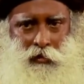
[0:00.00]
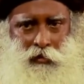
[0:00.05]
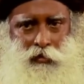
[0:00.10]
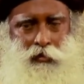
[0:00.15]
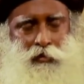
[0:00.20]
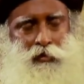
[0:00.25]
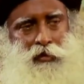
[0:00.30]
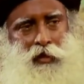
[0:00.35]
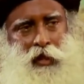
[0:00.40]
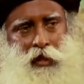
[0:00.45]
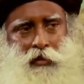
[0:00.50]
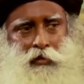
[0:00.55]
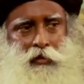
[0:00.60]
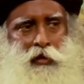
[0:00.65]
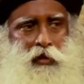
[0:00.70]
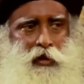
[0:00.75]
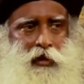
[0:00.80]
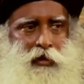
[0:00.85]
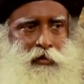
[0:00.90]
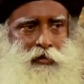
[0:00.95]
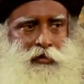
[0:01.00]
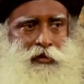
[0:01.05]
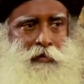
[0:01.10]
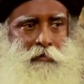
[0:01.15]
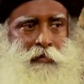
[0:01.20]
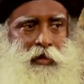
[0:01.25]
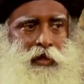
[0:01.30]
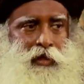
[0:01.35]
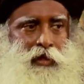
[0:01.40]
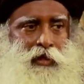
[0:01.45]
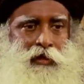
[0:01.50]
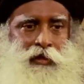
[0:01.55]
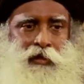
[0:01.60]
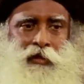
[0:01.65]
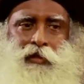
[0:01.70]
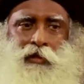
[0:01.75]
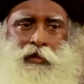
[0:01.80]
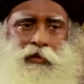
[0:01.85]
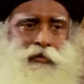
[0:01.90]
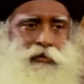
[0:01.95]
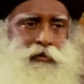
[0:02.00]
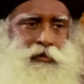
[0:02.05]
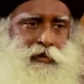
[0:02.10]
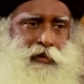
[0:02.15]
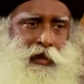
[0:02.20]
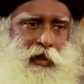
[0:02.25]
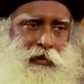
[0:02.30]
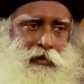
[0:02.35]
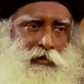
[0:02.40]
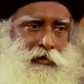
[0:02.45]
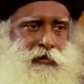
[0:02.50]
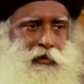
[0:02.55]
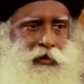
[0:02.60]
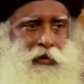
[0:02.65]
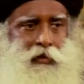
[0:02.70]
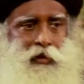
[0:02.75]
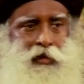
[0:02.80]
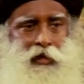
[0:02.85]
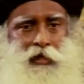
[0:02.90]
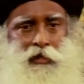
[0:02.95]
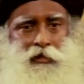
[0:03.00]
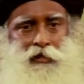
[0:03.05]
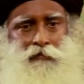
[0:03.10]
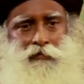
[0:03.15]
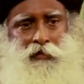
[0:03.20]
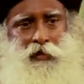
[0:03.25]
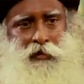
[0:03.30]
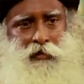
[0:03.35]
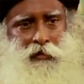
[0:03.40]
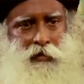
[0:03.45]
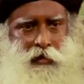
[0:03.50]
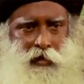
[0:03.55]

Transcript: You will start talking to somebody, you will start doing all kinds of things.